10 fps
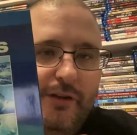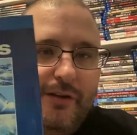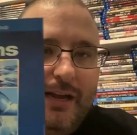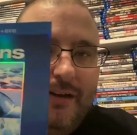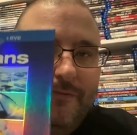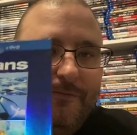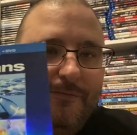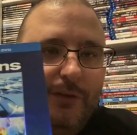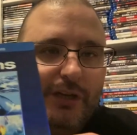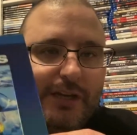kind of
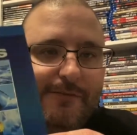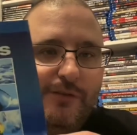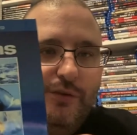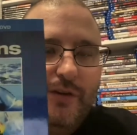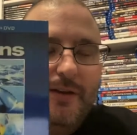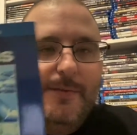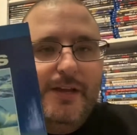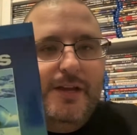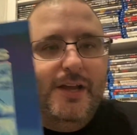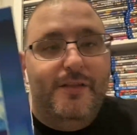looking to it.
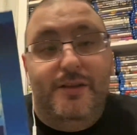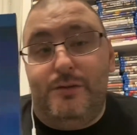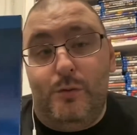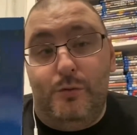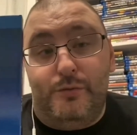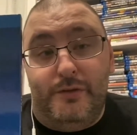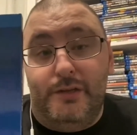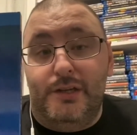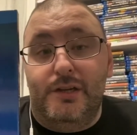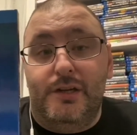This one was
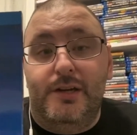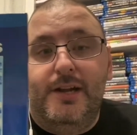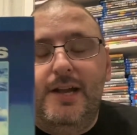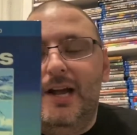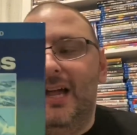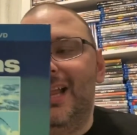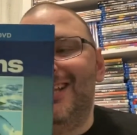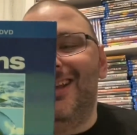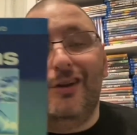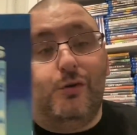really good. I like
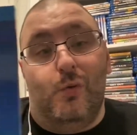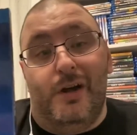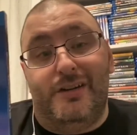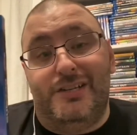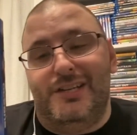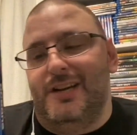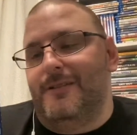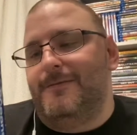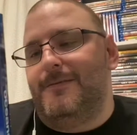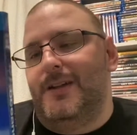the underwater stuff.